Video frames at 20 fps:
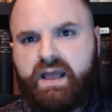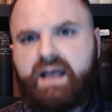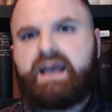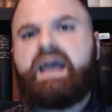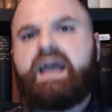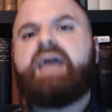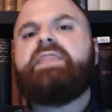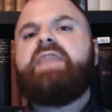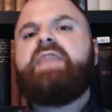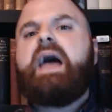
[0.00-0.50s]

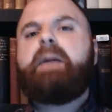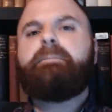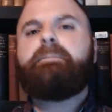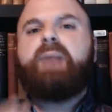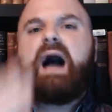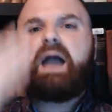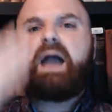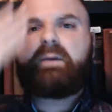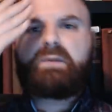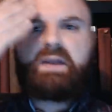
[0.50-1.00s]
and that
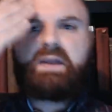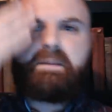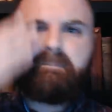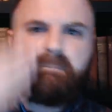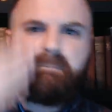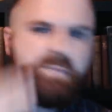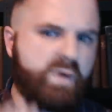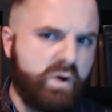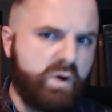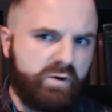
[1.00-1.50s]
by
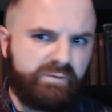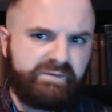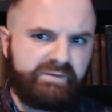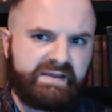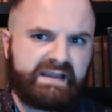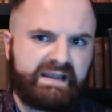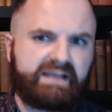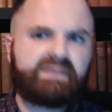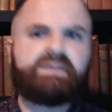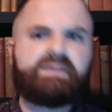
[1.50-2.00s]

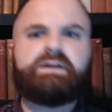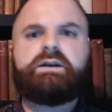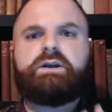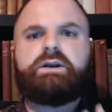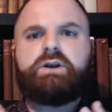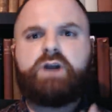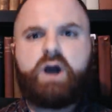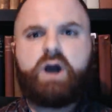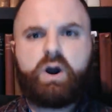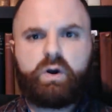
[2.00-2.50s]
removing the
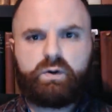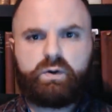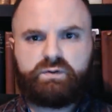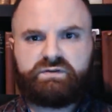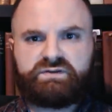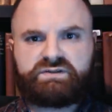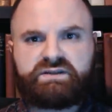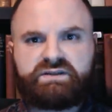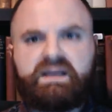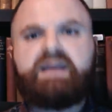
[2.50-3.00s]

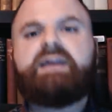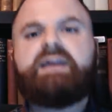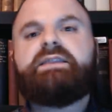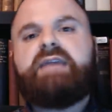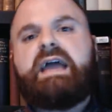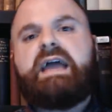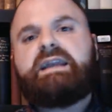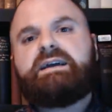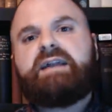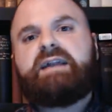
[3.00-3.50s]
nose,
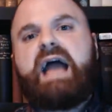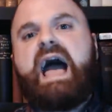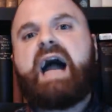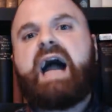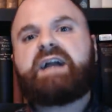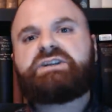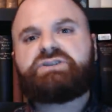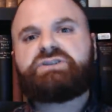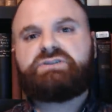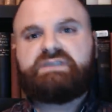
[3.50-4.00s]
they could
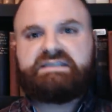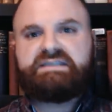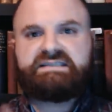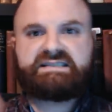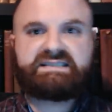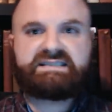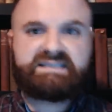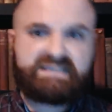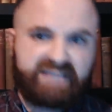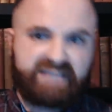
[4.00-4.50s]
actually
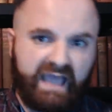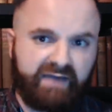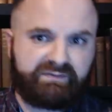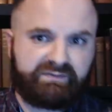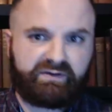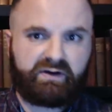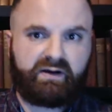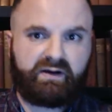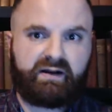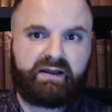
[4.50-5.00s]

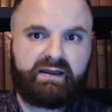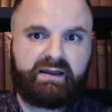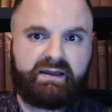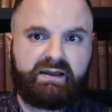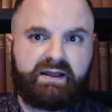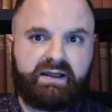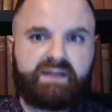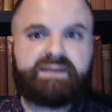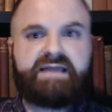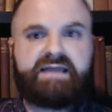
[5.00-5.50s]
sever
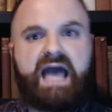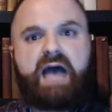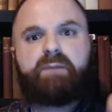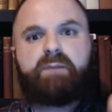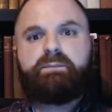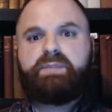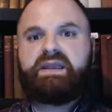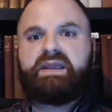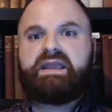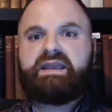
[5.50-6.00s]
that
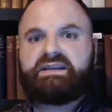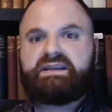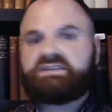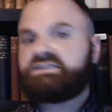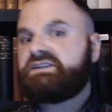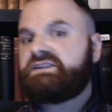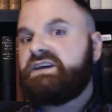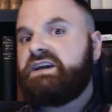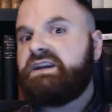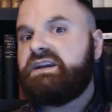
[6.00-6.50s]
being's
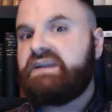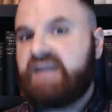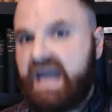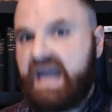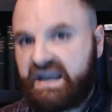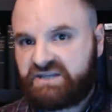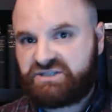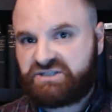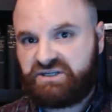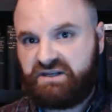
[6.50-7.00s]

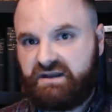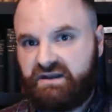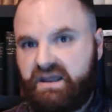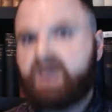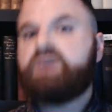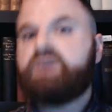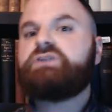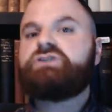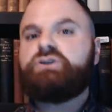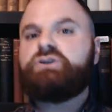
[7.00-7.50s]
connection
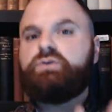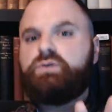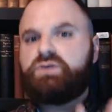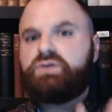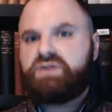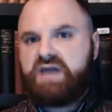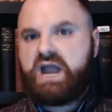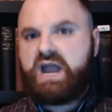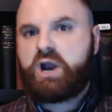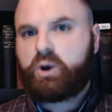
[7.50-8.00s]
to
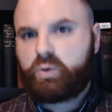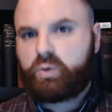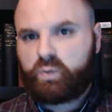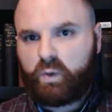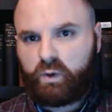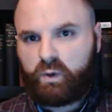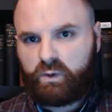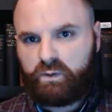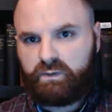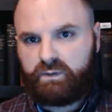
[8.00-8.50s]
their
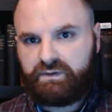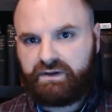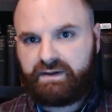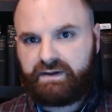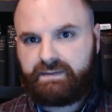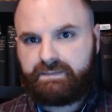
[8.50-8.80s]
world.